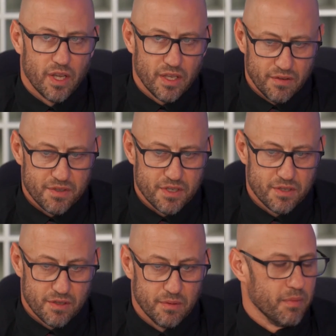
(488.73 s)
it gives
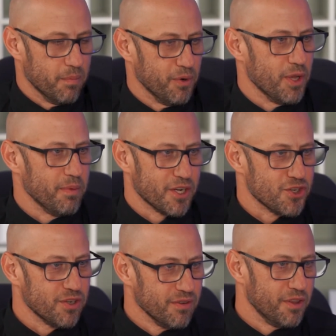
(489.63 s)
us a pretty
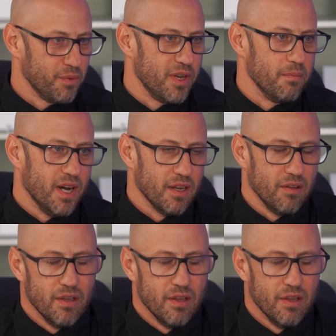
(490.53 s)
picture, a 3D model.